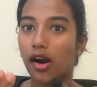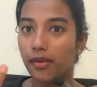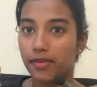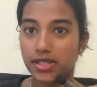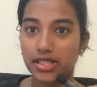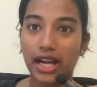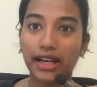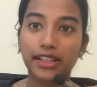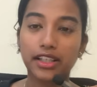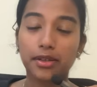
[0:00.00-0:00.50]

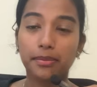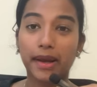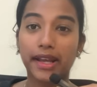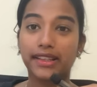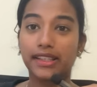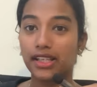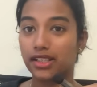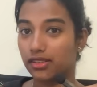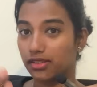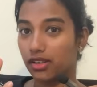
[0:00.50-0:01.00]
started by
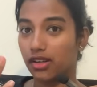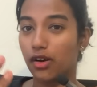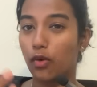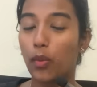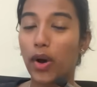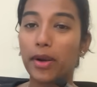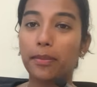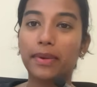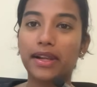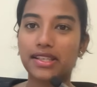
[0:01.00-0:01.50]
that
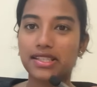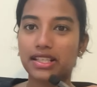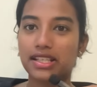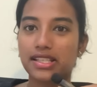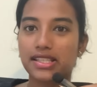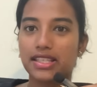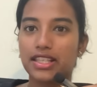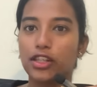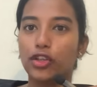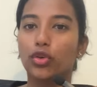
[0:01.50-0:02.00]
OnePlus ka
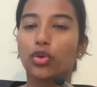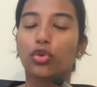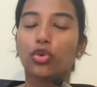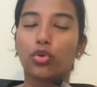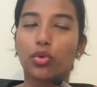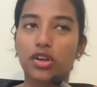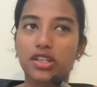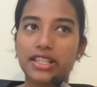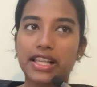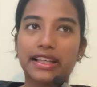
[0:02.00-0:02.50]
CEO who
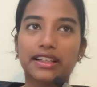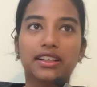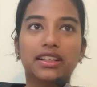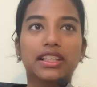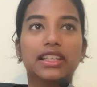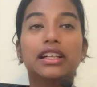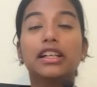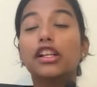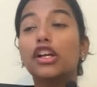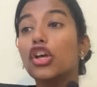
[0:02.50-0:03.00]
was there
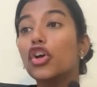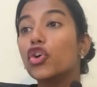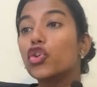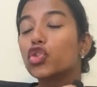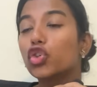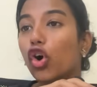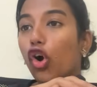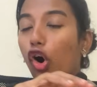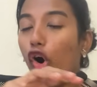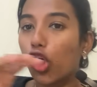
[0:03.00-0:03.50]
earlier.
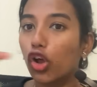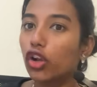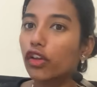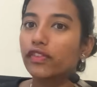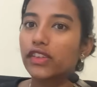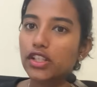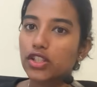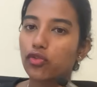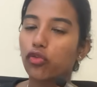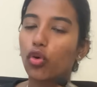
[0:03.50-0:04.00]
So all of
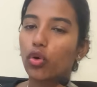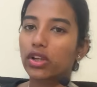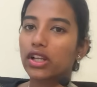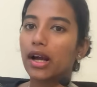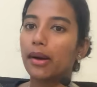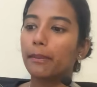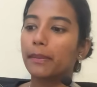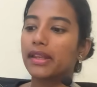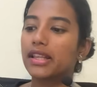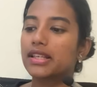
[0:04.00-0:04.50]
these four
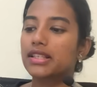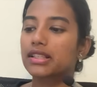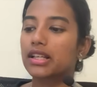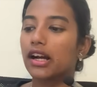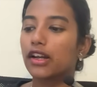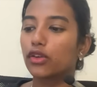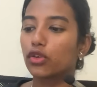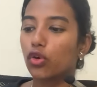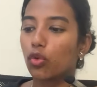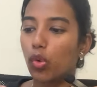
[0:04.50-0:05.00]
companies ka,
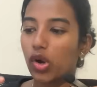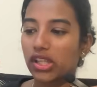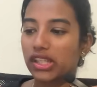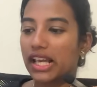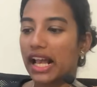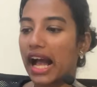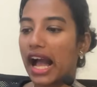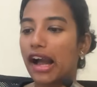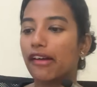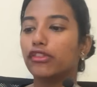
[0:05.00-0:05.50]
what they
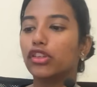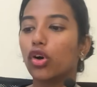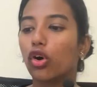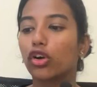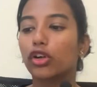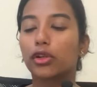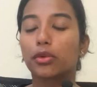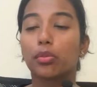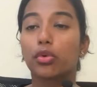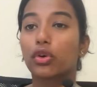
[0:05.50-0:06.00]
have, the
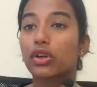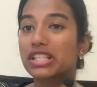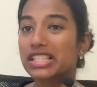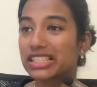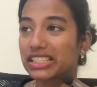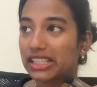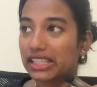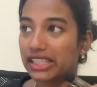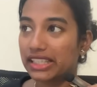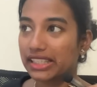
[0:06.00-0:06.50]
order book is
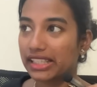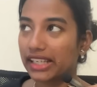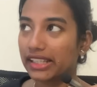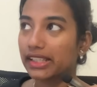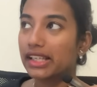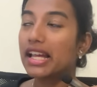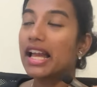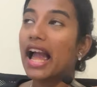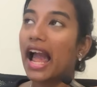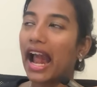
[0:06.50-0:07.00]
really great.
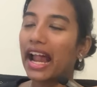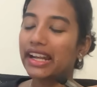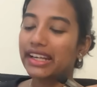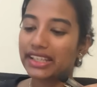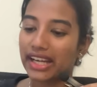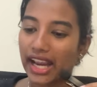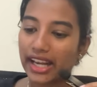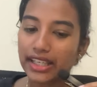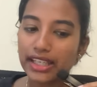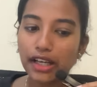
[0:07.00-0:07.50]
And
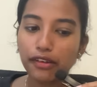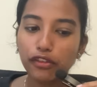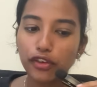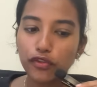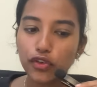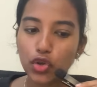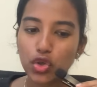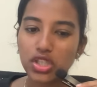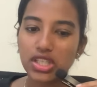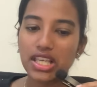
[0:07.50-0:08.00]
right now if
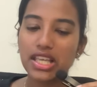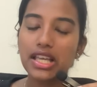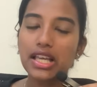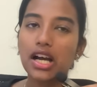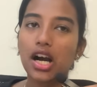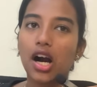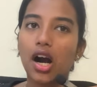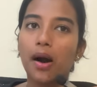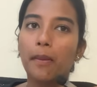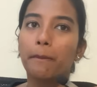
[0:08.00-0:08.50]
you see,
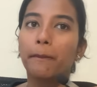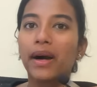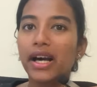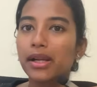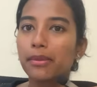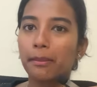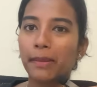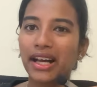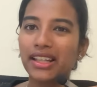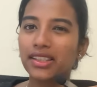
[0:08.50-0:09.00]
per
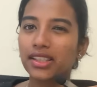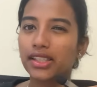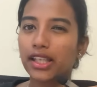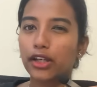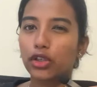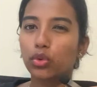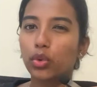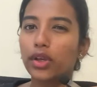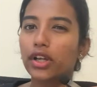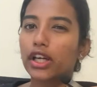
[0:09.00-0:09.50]
month
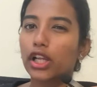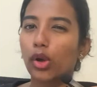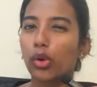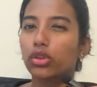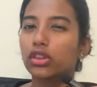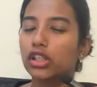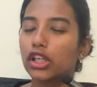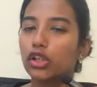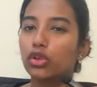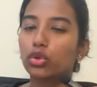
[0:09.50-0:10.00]
they're doing around
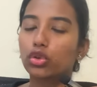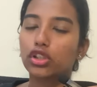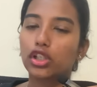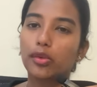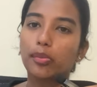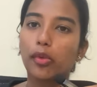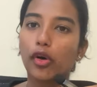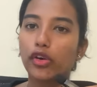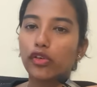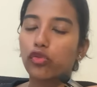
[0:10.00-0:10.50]
3 to
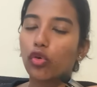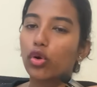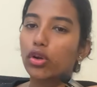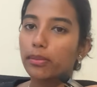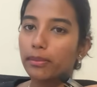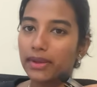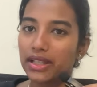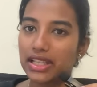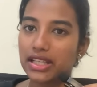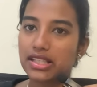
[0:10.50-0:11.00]

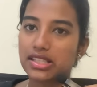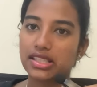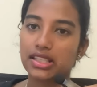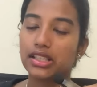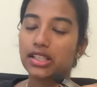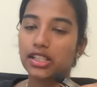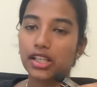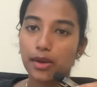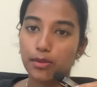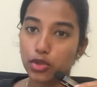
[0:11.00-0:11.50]
3.4 millions
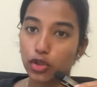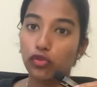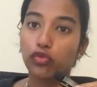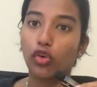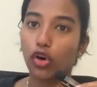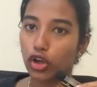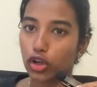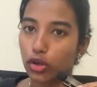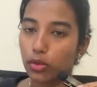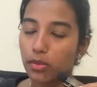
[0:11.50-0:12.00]
in terms of
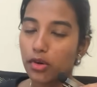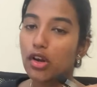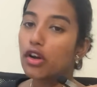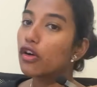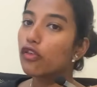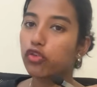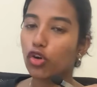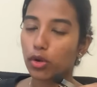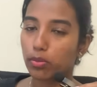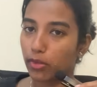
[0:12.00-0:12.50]
volume
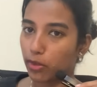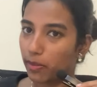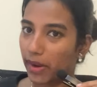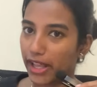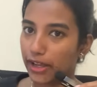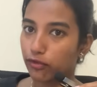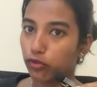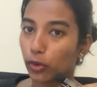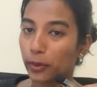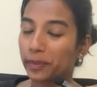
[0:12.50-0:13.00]
for
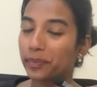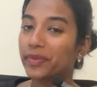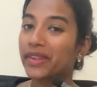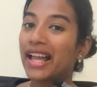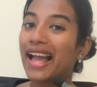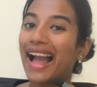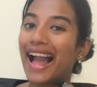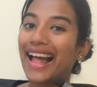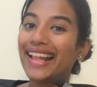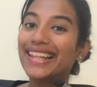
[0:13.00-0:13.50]
mobile phone,
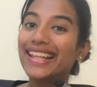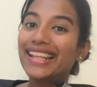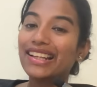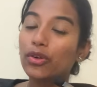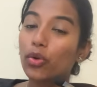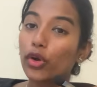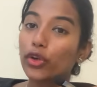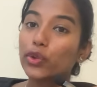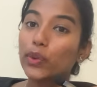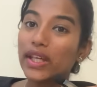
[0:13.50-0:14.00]
and they're
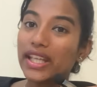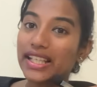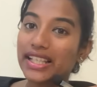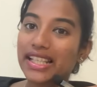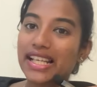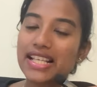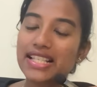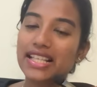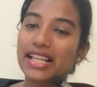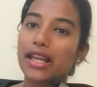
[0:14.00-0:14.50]
going to
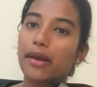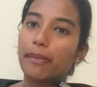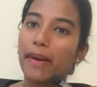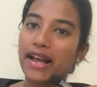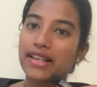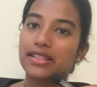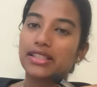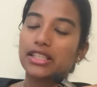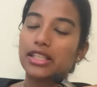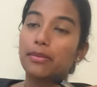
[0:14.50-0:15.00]
increase the
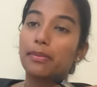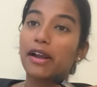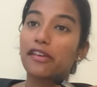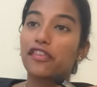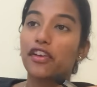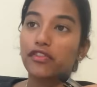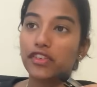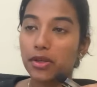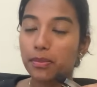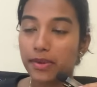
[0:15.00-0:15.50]
capacity by
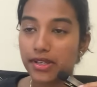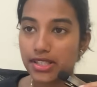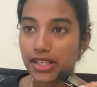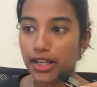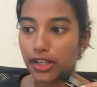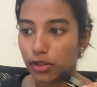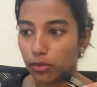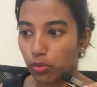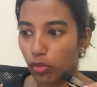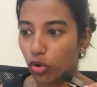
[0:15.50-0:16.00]

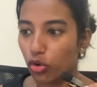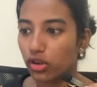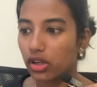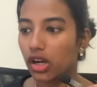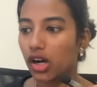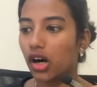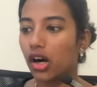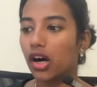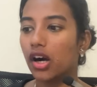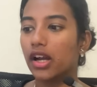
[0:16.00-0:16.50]
50% more,
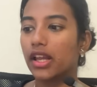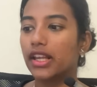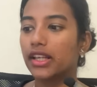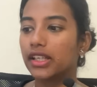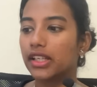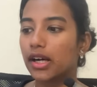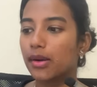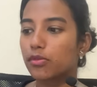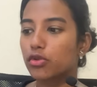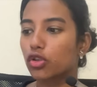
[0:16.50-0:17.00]
in
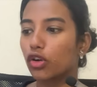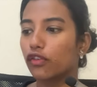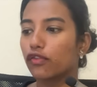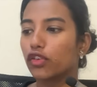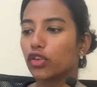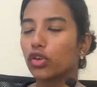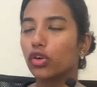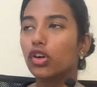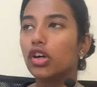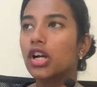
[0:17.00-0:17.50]
terms of
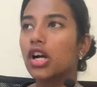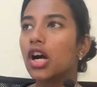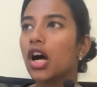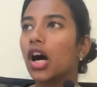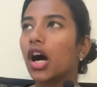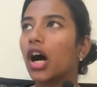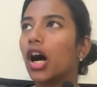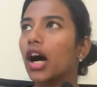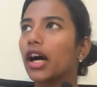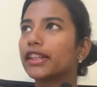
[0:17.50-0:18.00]

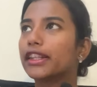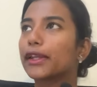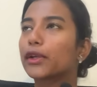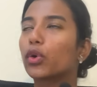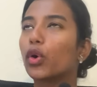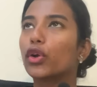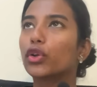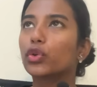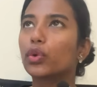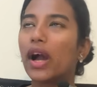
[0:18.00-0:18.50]
they're
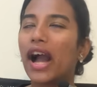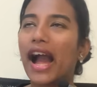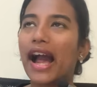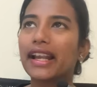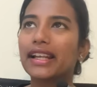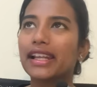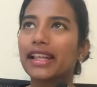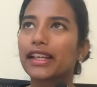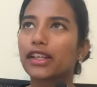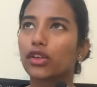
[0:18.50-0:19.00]
going to
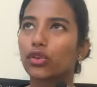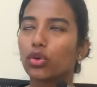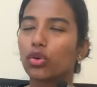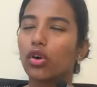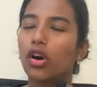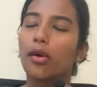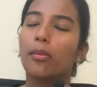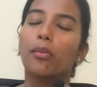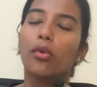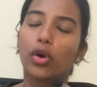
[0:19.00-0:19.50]
add like a
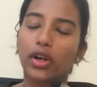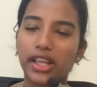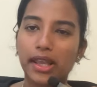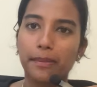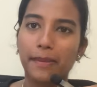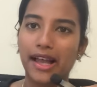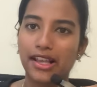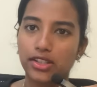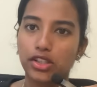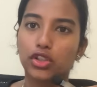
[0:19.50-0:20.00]
more
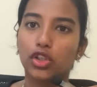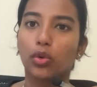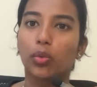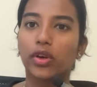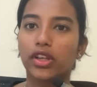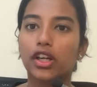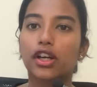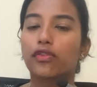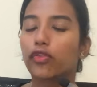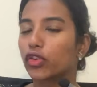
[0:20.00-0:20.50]
capacity over
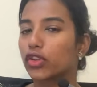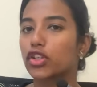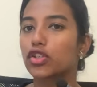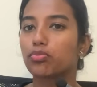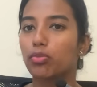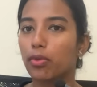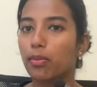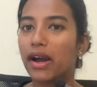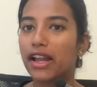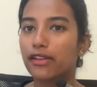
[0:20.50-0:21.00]
here for this
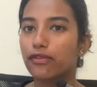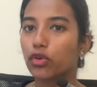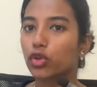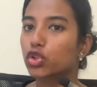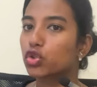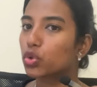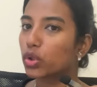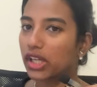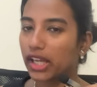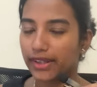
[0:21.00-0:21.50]
mobile
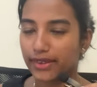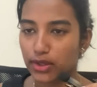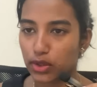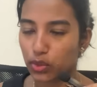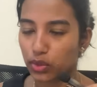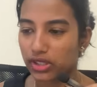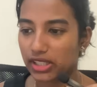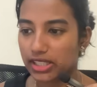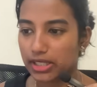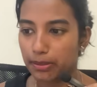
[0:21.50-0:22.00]
phones to cater
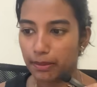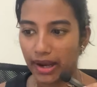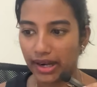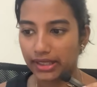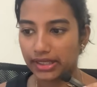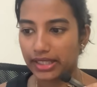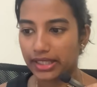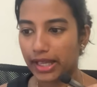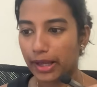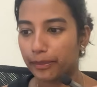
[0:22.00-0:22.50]
to the demand.
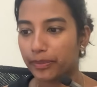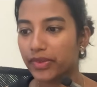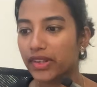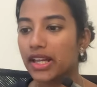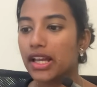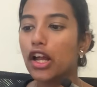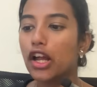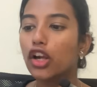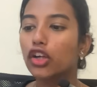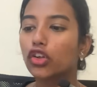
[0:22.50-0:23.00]
Okay,
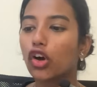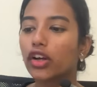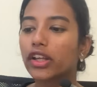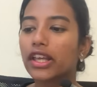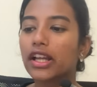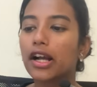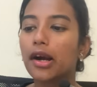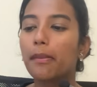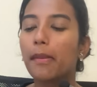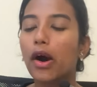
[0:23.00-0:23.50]

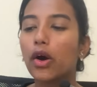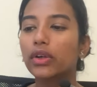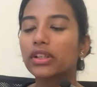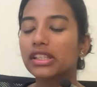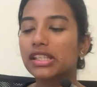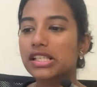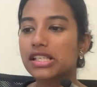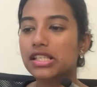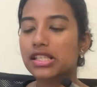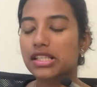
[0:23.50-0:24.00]
talking about
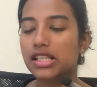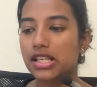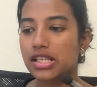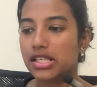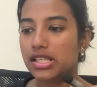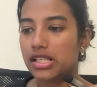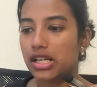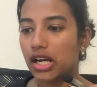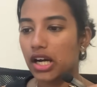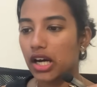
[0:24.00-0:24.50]

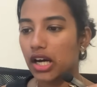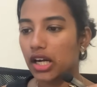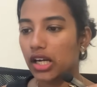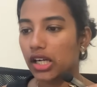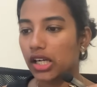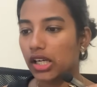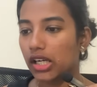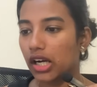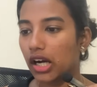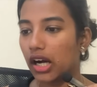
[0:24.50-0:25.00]
this
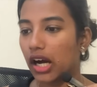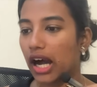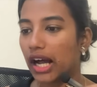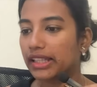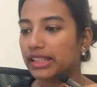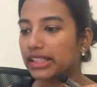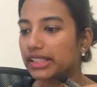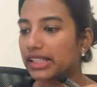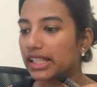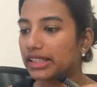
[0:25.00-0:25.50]

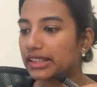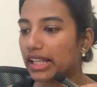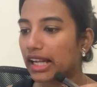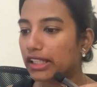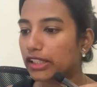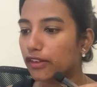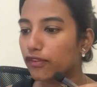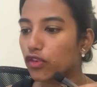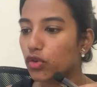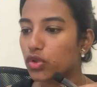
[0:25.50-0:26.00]
other than that,
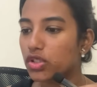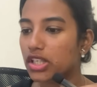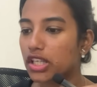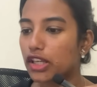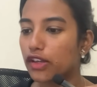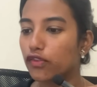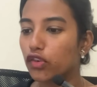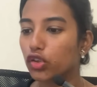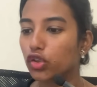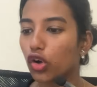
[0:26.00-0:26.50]
if you see,
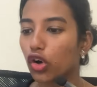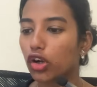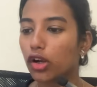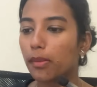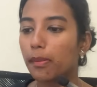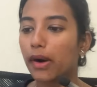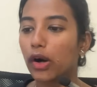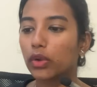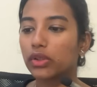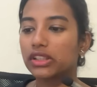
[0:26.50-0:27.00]
if you talk
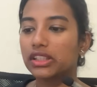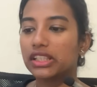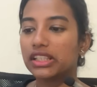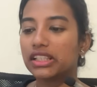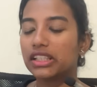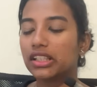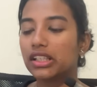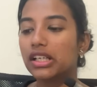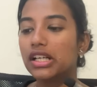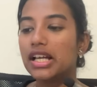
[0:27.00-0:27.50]
about
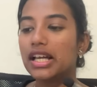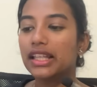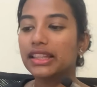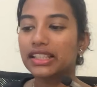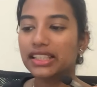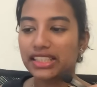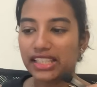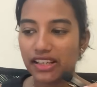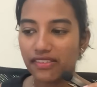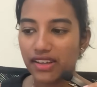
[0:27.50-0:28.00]
the
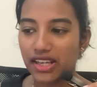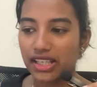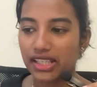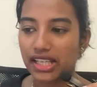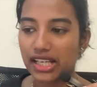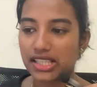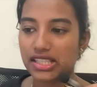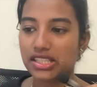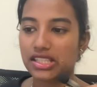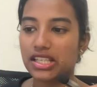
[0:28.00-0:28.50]
TV
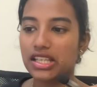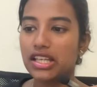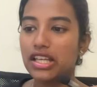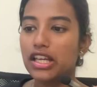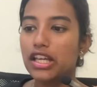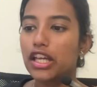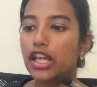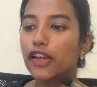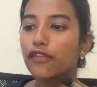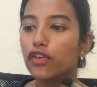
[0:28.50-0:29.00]
industry,
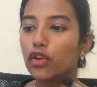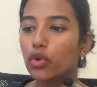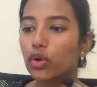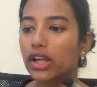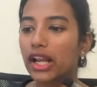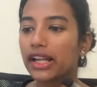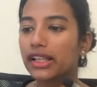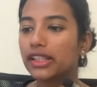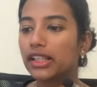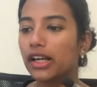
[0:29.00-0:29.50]
if you look
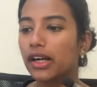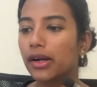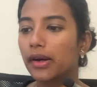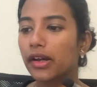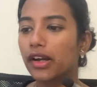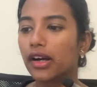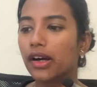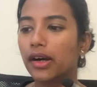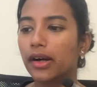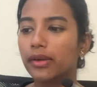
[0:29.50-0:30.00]
at
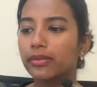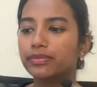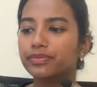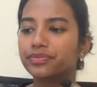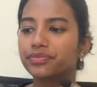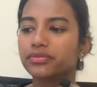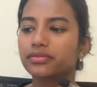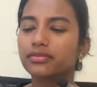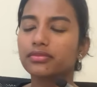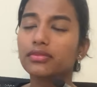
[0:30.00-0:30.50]
the
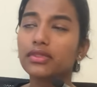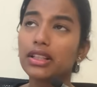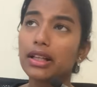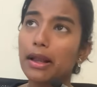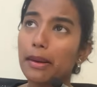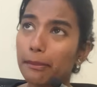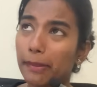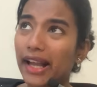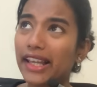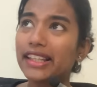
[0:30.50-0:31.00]

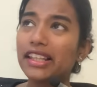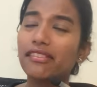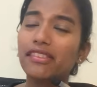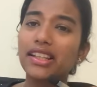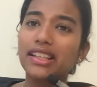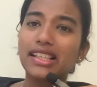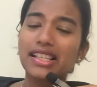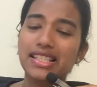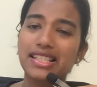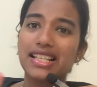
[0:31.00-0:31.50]
by the way,
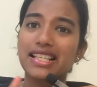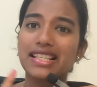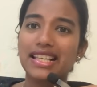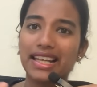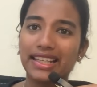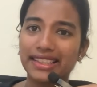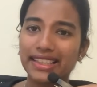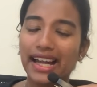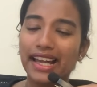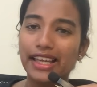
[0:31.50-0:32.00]
this
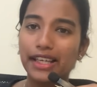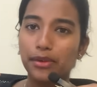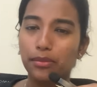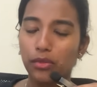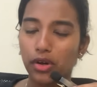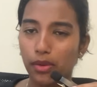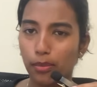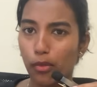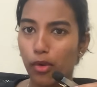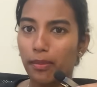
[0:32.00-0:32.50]
entire
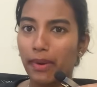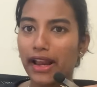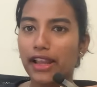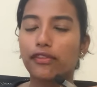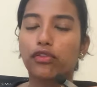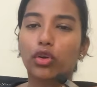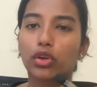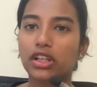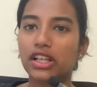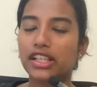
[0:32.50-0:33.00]
mobile
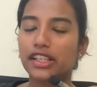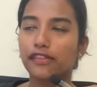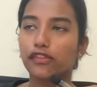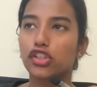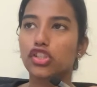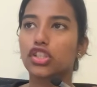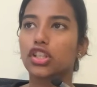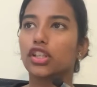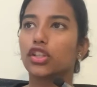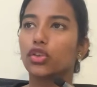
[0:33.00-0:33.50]
phone ka
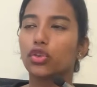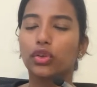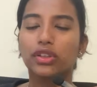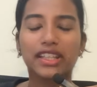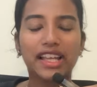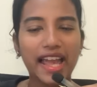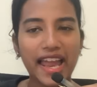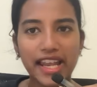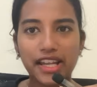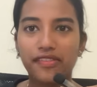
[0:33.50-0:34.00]
division,
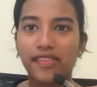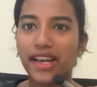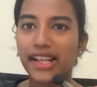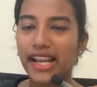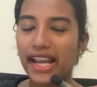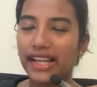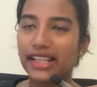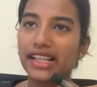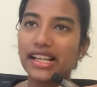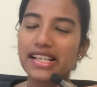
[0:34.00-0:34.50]
the headwear
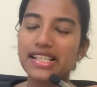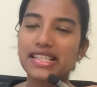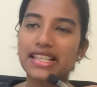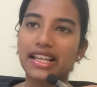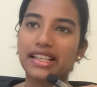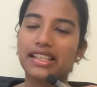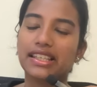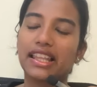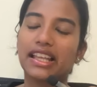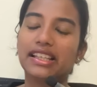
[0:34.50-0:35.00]
headgear set
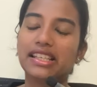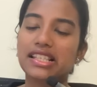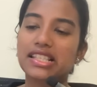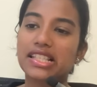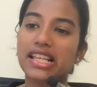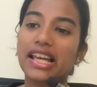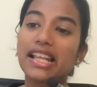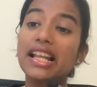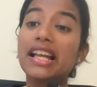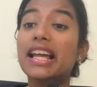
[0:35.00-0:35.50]
that is
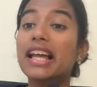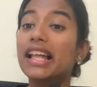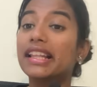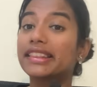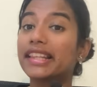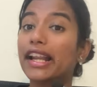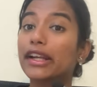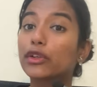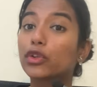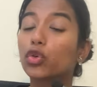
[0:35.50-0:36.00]
there,
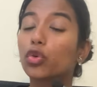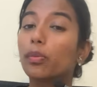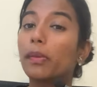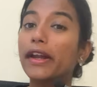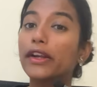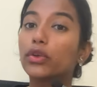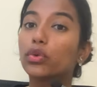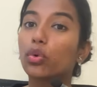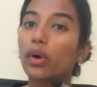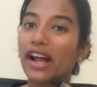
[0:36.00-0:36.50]
that grew
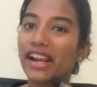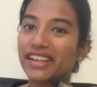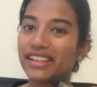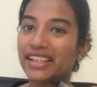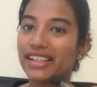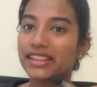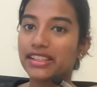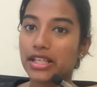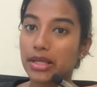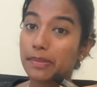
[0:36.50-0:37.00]
by
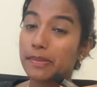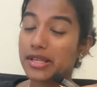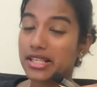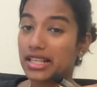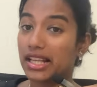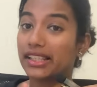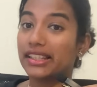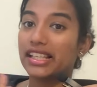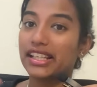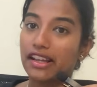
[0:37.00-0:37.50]
203%
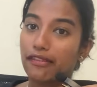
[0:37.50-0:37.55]
the